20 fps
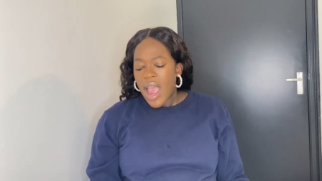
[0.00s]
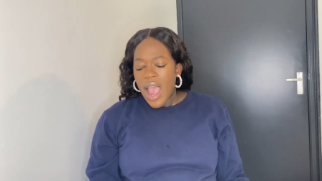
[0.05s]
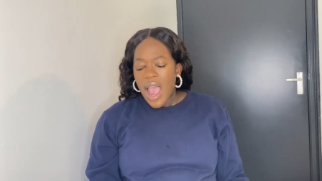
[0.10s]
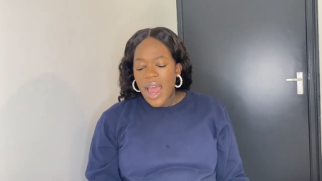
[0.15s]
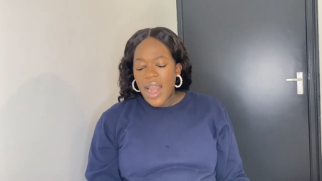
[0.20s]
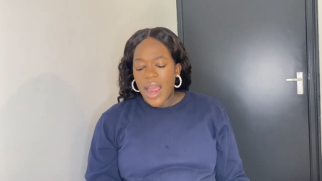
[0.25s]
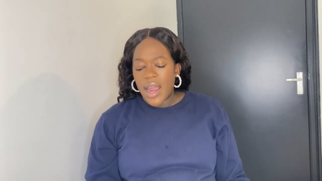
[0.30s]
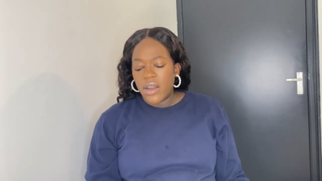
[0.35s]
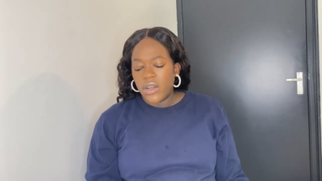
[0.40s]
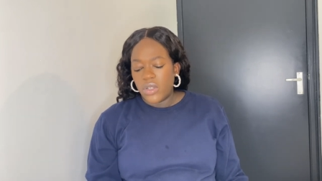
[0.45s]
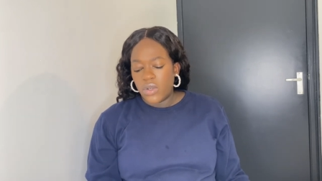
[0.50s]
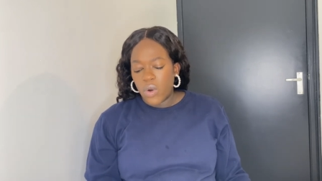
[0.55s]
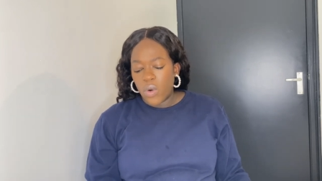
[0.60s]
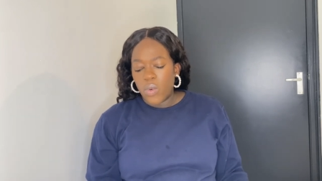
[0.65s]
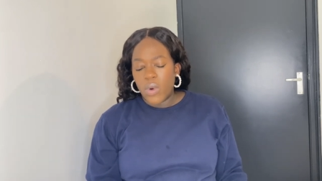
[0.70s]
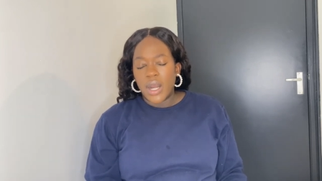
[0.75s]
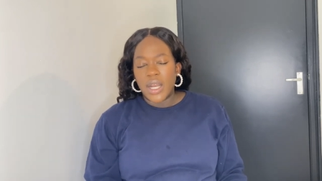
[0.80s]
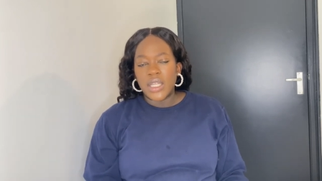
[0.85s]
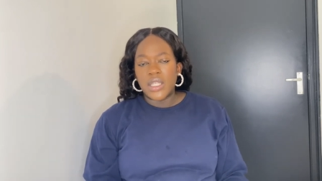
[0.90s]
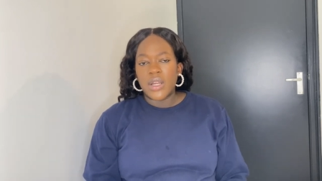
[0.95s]
And I don't
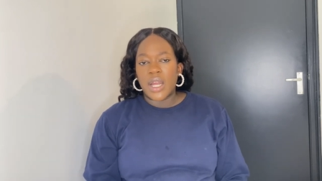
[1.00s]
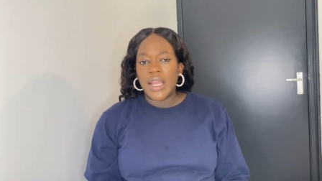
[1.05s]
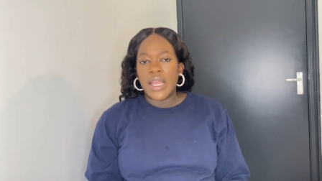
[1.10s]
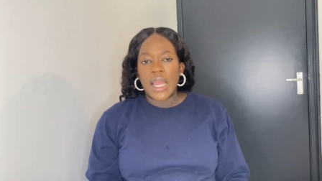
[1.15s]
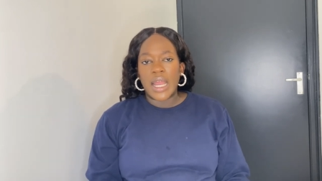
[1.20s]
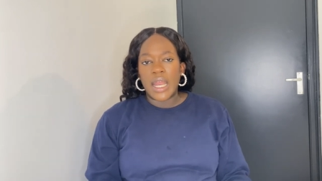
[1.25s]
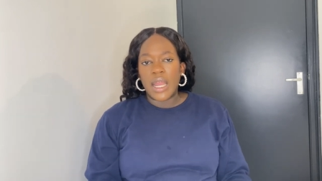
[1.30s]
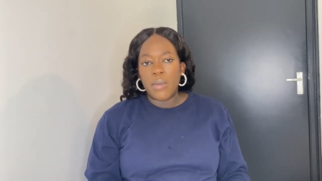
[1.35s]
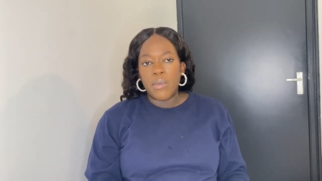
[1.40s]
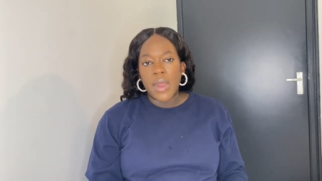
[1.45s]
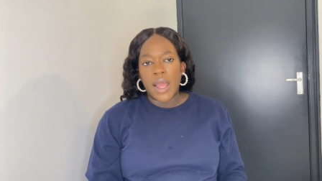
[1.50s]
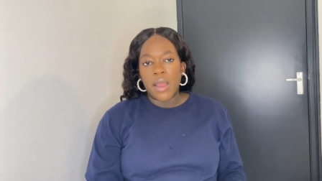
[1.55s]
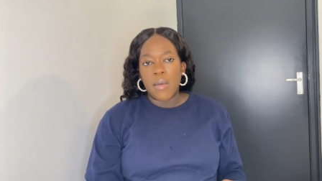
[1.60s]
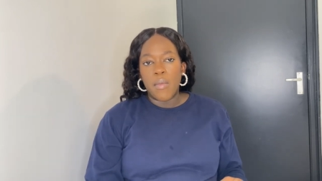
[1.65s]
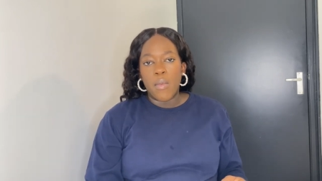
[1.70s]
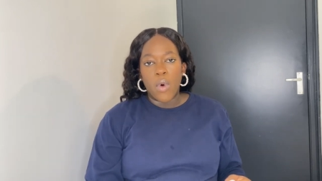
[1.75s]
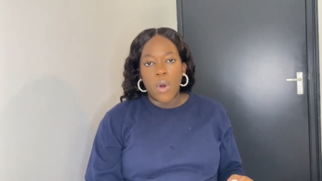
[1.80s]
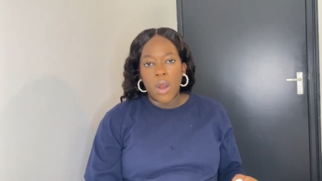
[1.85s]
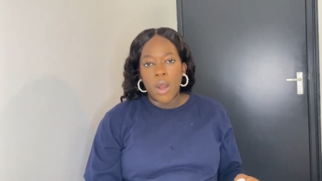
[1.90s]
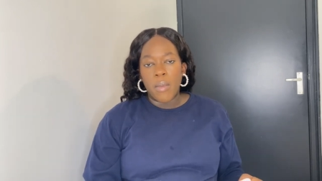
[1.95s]
want to start getting like
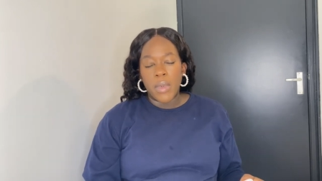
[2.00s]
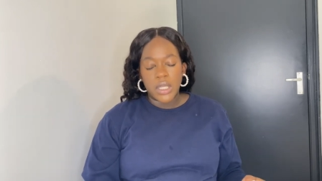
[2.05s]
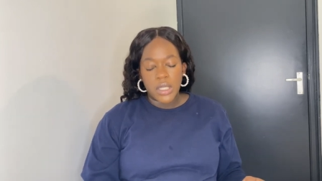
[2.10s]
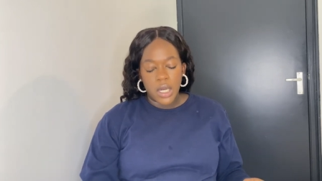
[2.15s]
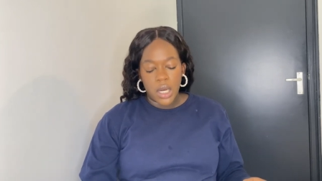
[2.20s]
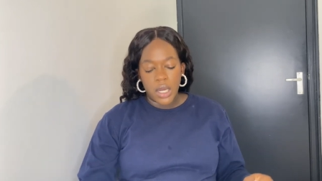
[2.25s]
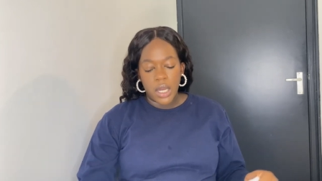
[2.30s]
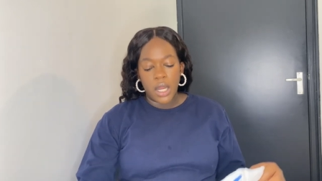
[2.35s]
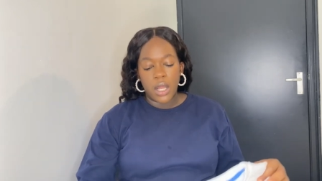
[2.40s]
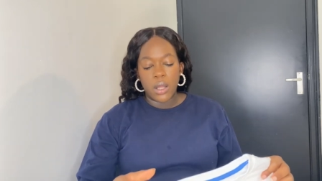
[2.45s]
more maternity